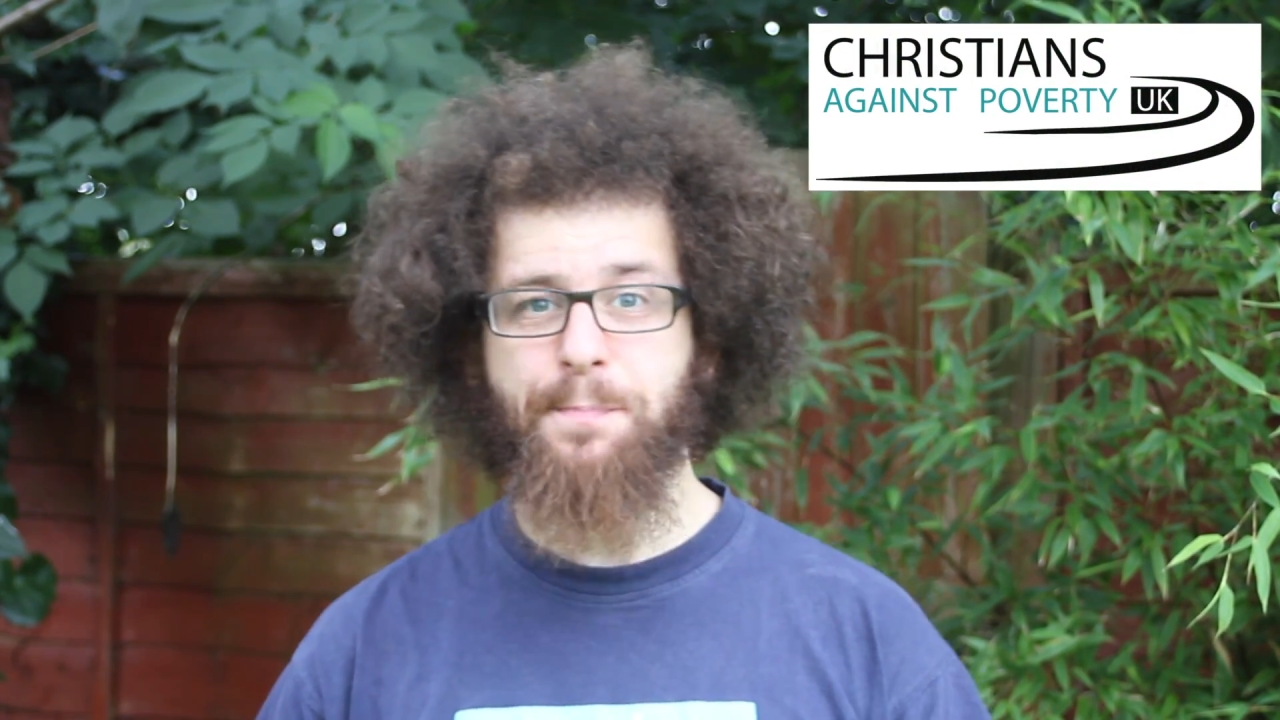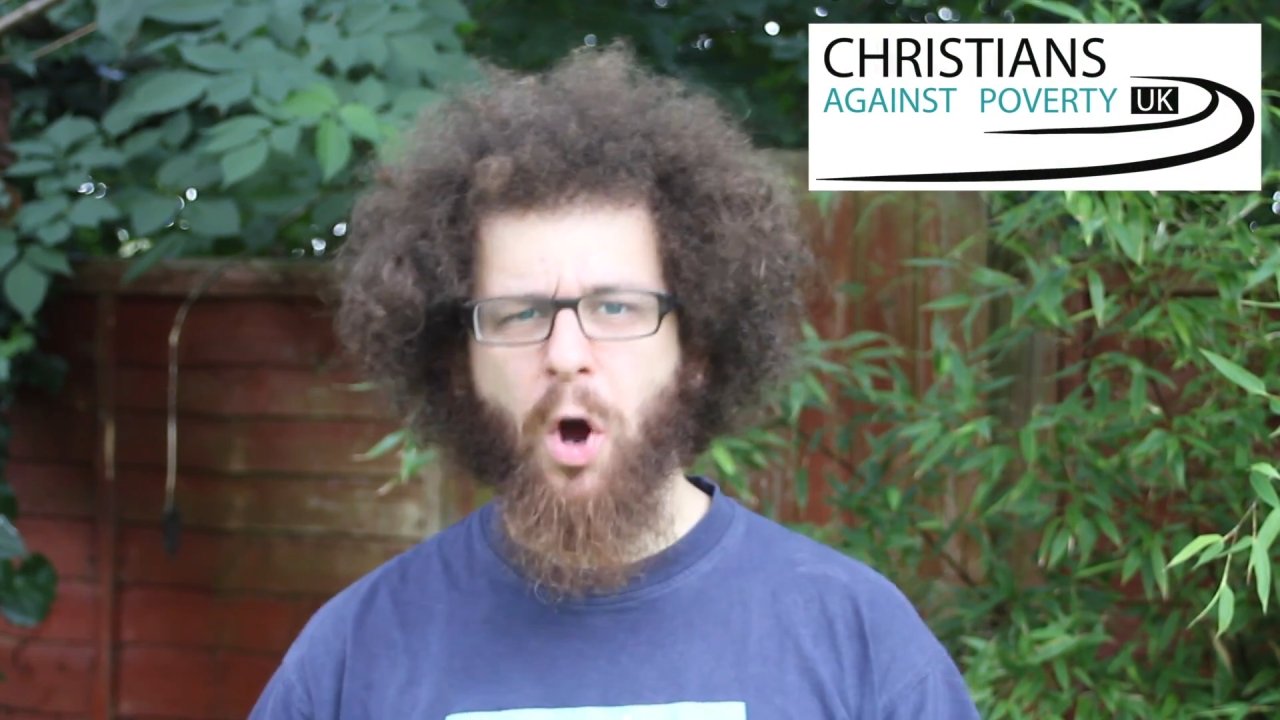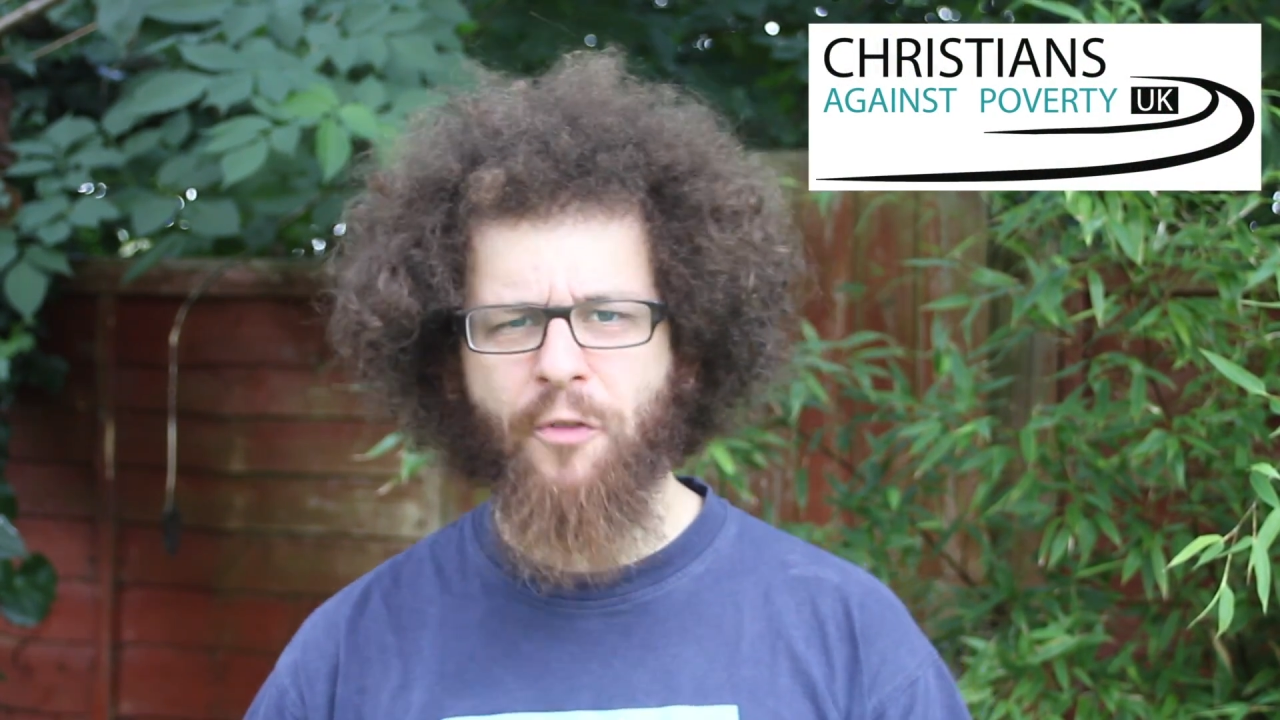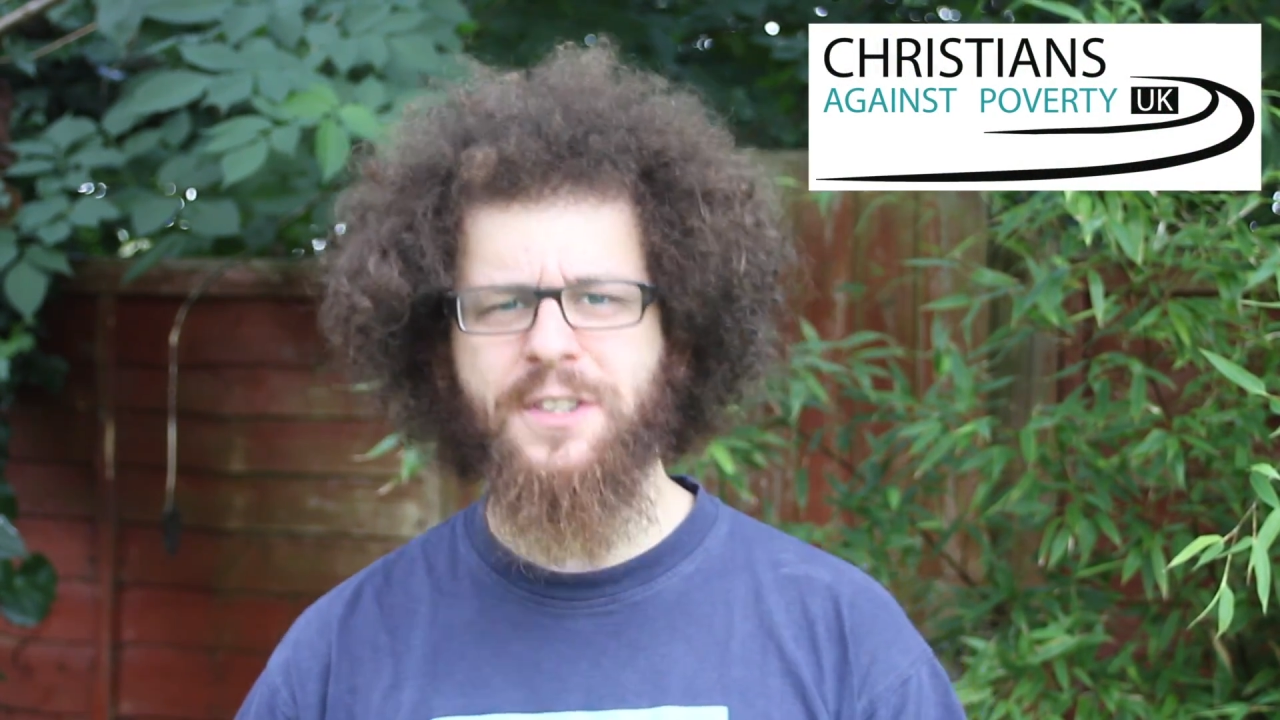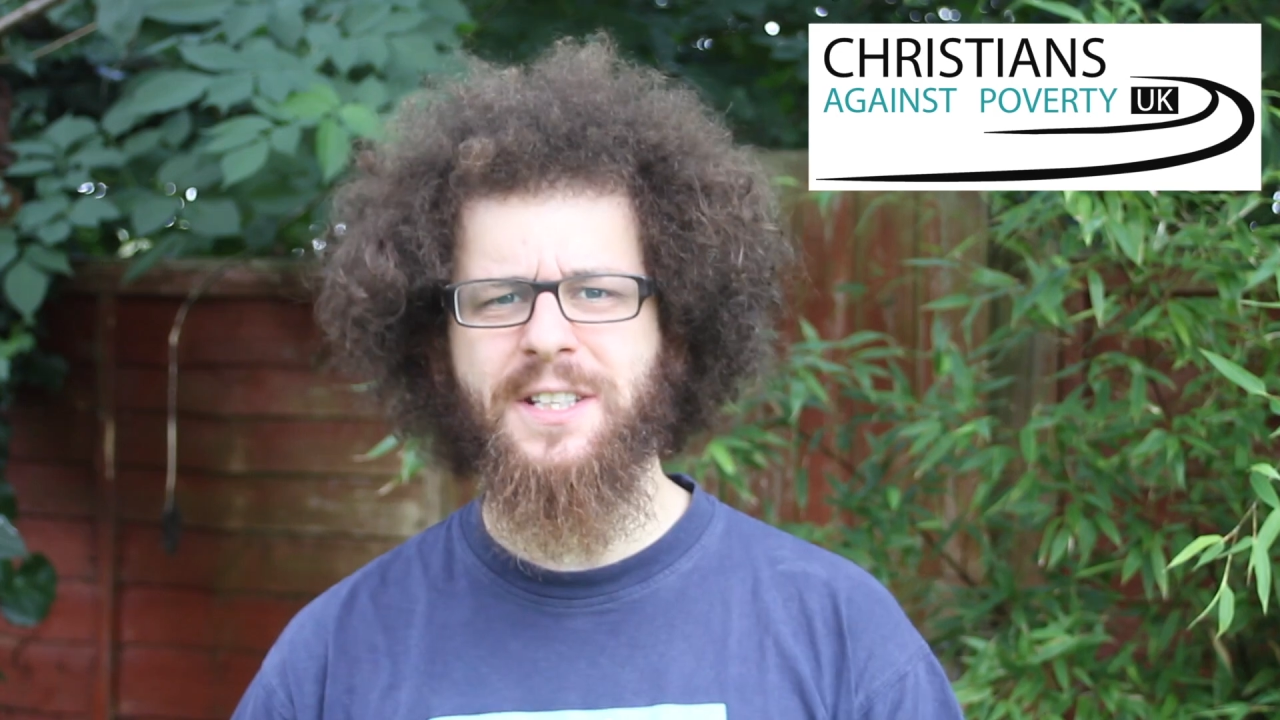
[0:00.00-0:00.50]

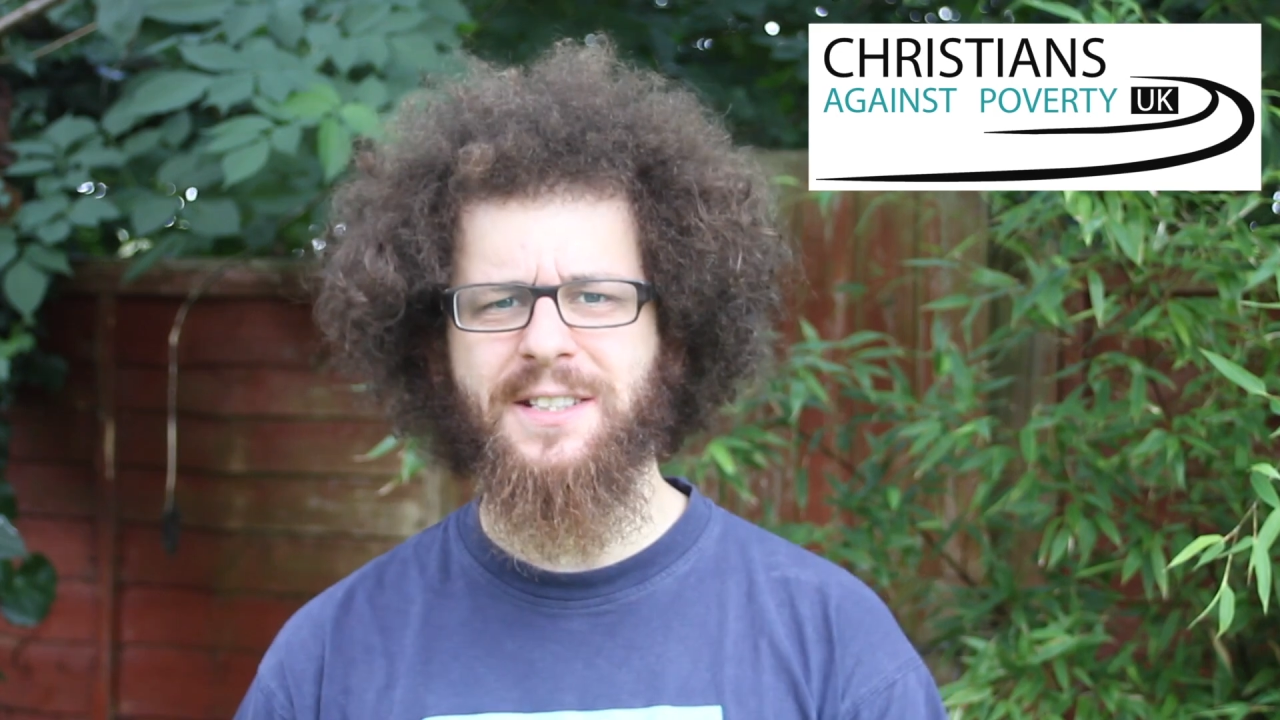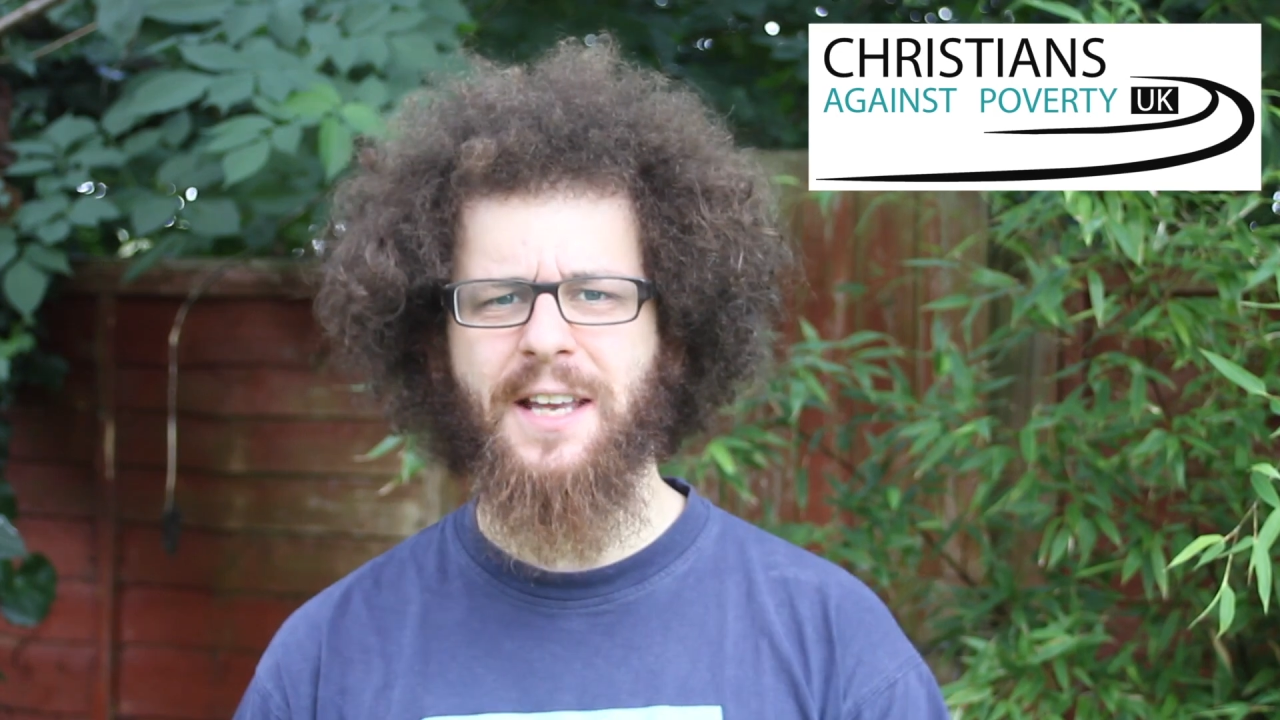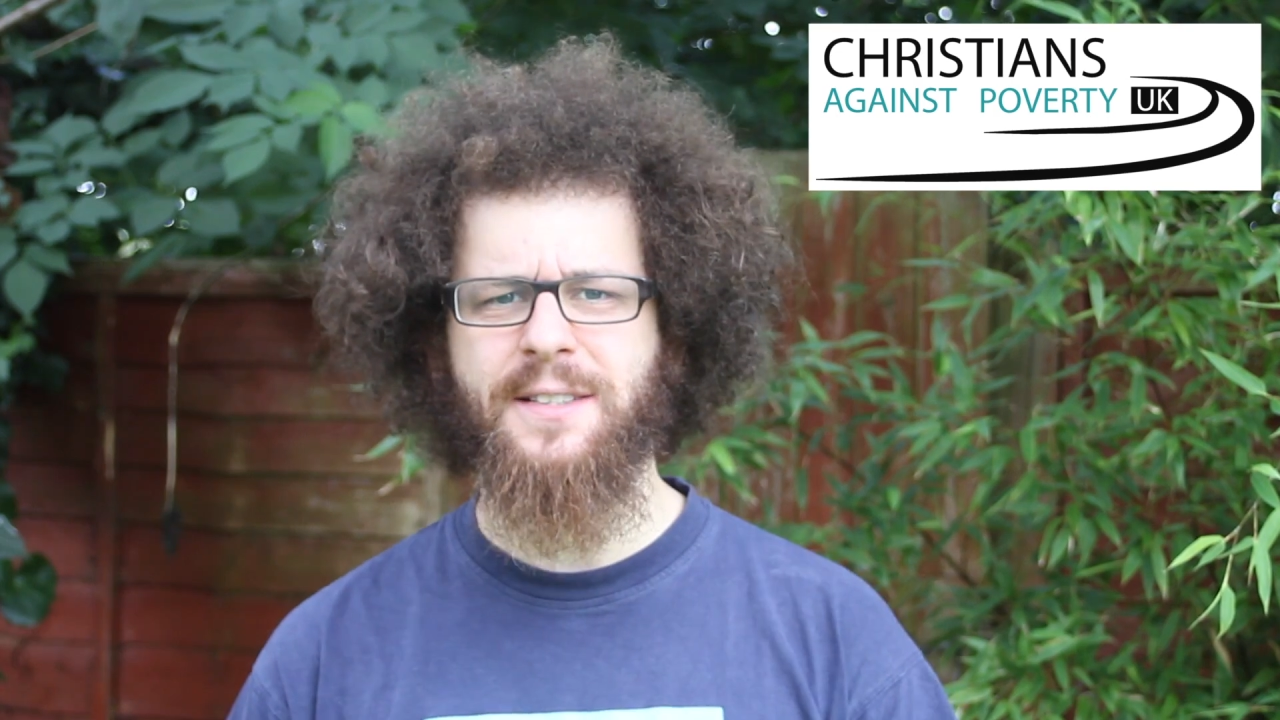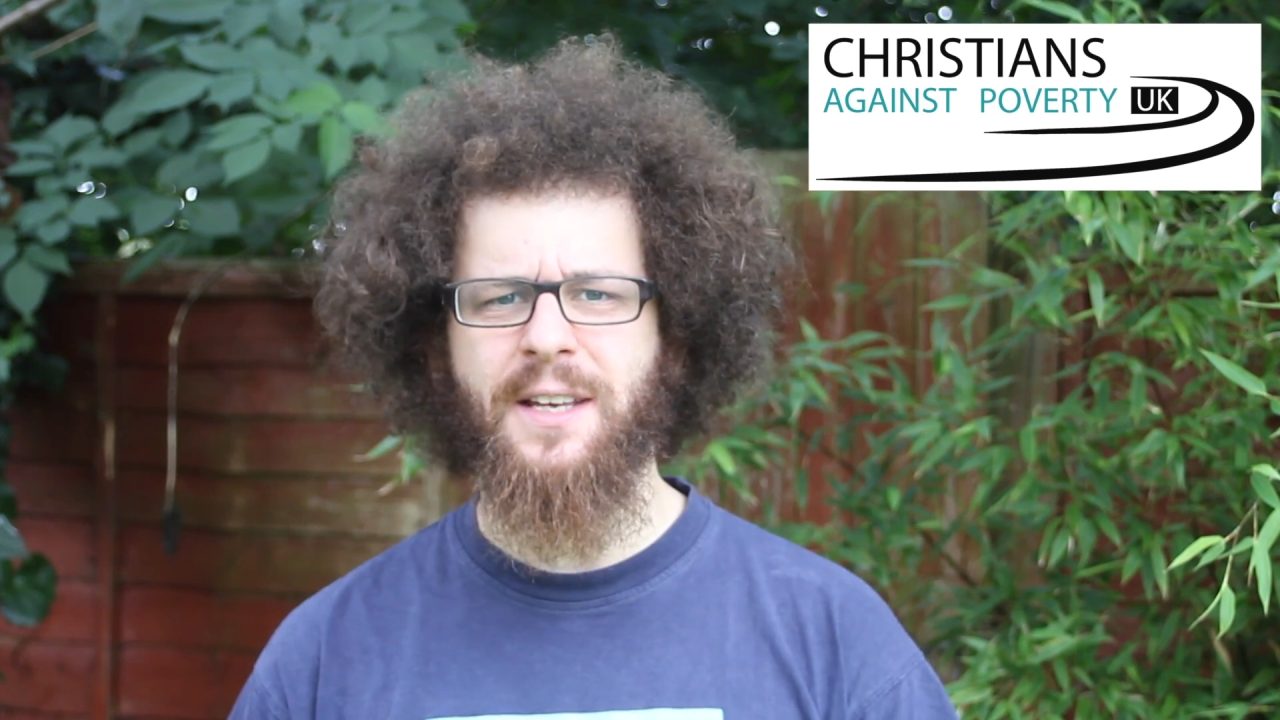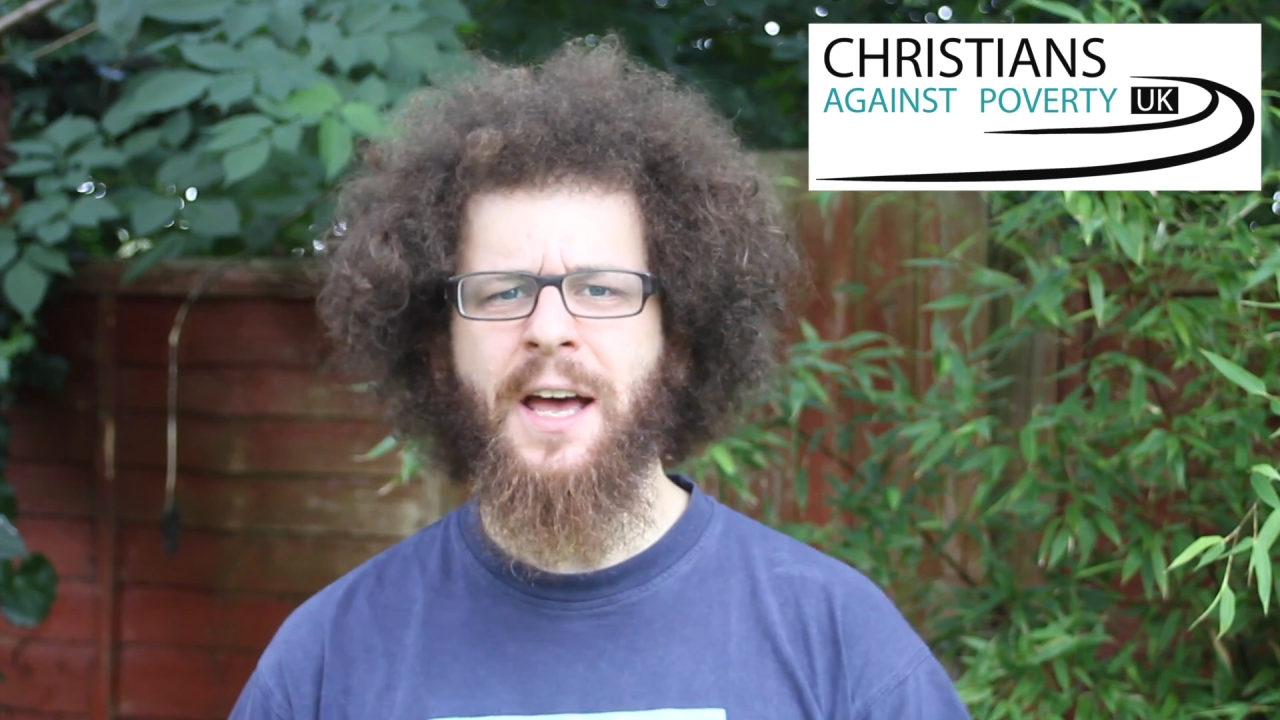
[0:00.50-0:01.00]
Poverty
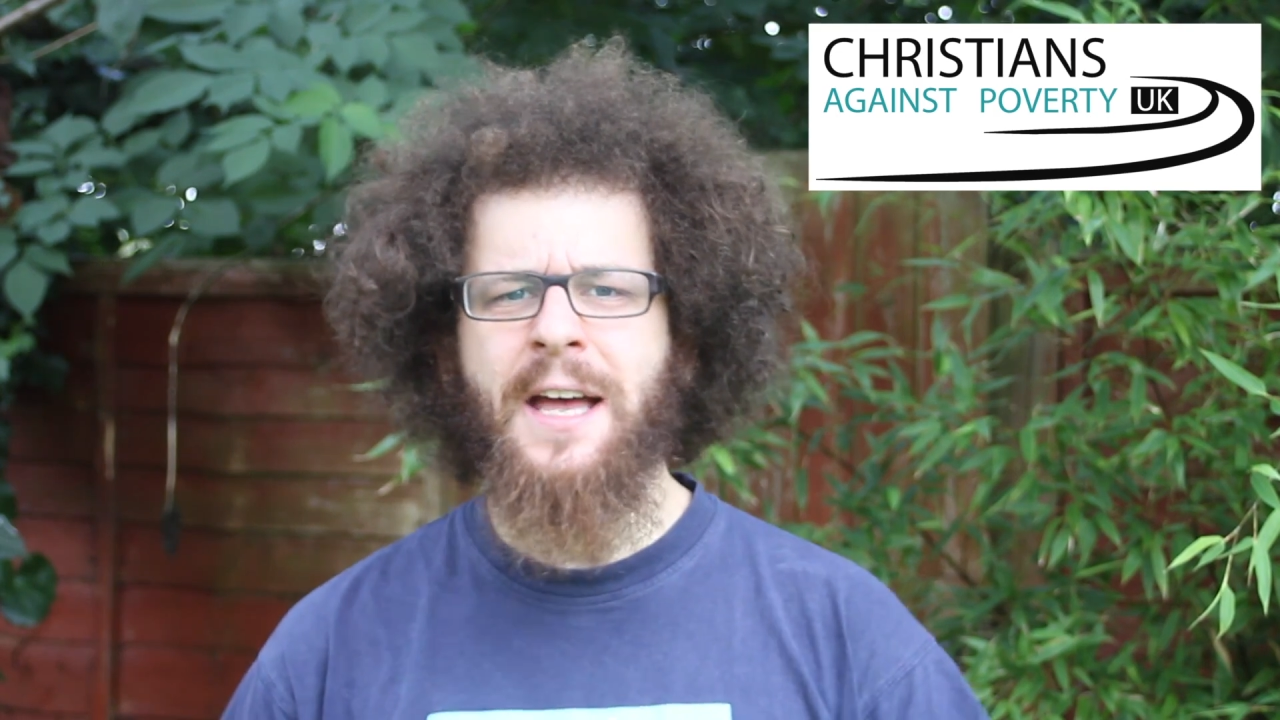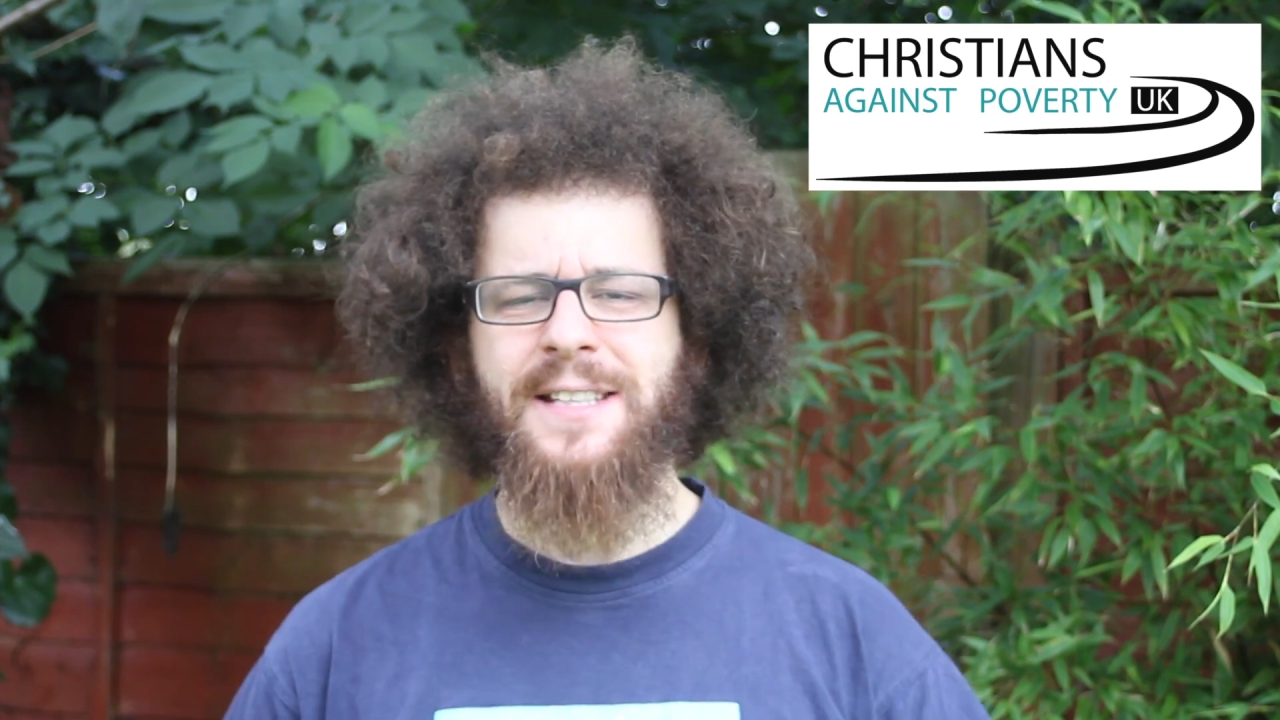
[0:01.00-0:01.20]
Centre,